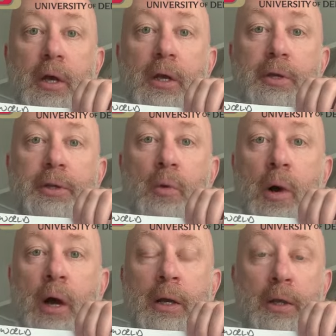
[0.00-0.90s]
So
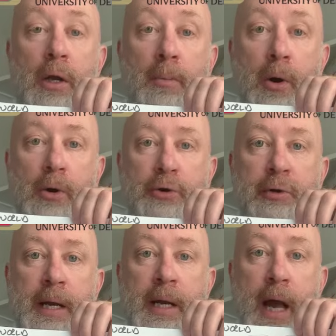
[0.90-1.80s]
while in the
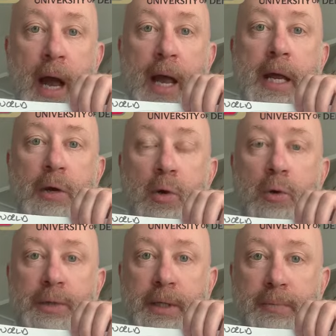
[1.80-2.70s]
laboratory A
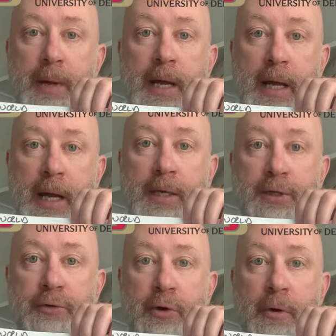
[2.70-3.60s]
causes B and is
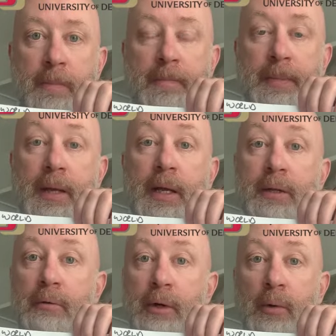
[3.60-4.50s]
true, in
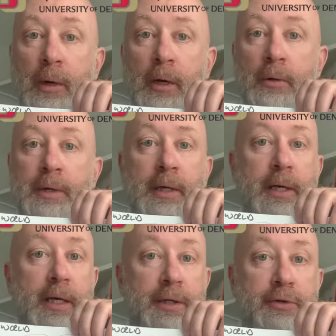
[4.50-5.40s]
the real world
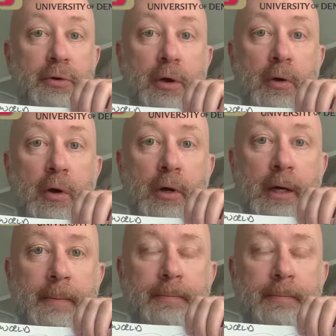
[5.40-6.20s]
it's true no longer.